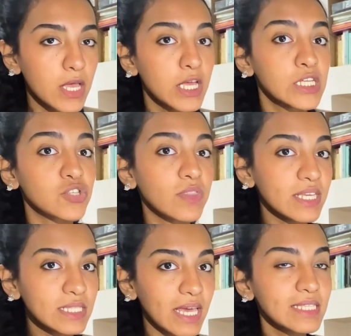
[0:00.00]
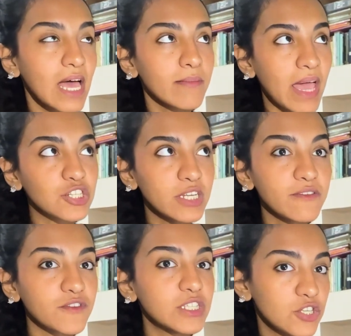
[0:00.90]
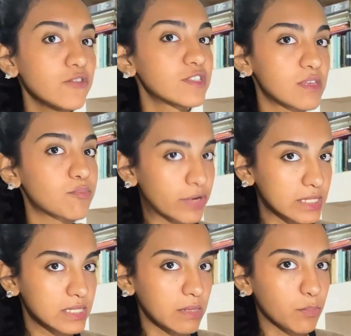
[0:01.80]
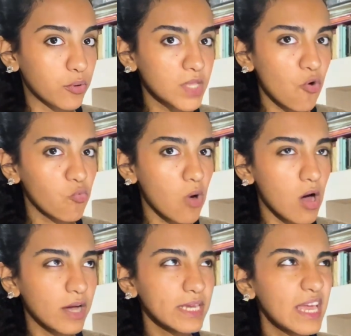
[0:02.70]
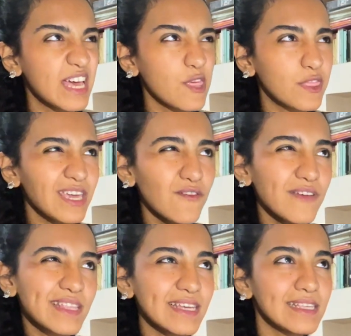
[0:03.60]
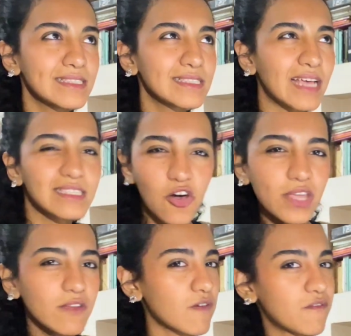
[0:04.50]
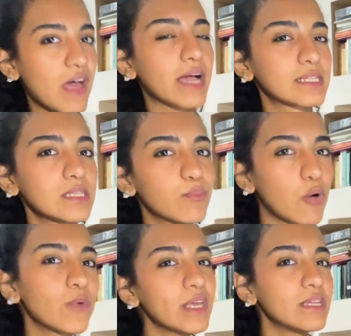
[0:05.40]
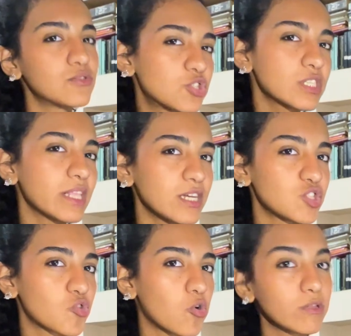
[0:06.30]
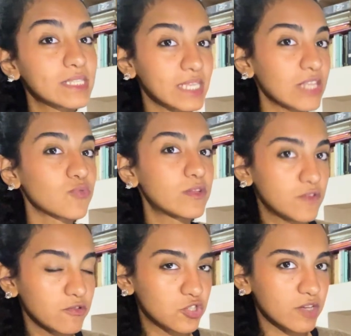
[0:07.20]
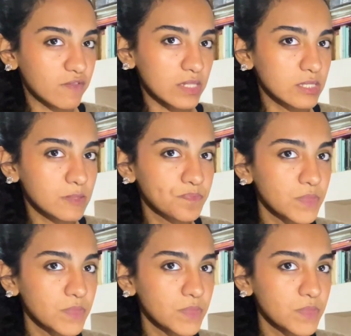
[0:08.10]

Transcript: So in this case, I'm actually free to use the present simple. Why? Think of it as kind of a fact, but we just like to call it scheduled future events.